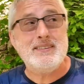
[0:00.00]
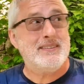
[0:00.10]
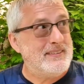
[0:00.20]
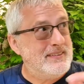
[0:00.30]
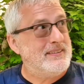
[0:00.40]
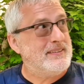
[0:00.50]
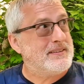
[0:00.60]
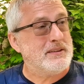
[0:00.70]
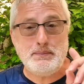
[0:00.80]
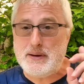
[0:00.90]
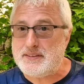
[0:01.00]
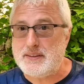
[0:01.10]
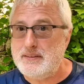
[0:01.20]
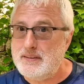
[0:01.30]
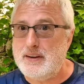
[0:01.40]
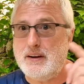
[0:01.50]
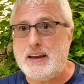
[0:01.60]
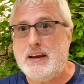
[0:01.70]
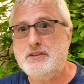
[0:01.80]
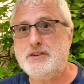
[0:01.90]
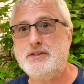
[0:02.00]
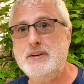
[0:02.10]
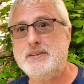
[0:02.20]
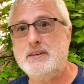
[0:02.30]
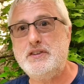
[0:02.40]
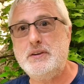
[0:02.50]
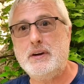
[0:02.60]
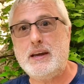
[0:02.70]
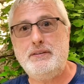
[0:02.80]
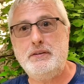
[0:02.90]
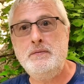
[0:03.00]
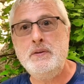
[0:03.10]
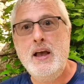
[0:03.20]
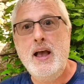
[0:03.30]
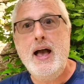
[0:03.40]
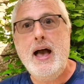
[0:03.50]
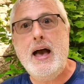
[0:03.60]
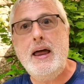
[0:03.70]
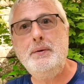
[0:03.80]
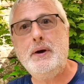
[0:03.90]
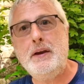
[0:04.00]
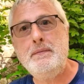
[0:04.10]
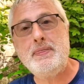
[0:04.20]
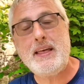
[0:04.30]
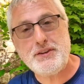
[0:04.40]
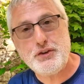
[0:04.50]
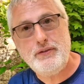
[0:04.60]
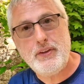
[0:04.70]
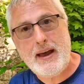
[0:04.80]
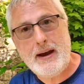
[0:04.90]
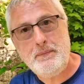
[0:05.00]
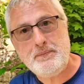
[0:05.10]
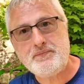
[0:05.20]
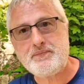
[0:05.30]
Oh, talking mustard, that'll get into Teresa if she's not careful. Anyway, that's all for now.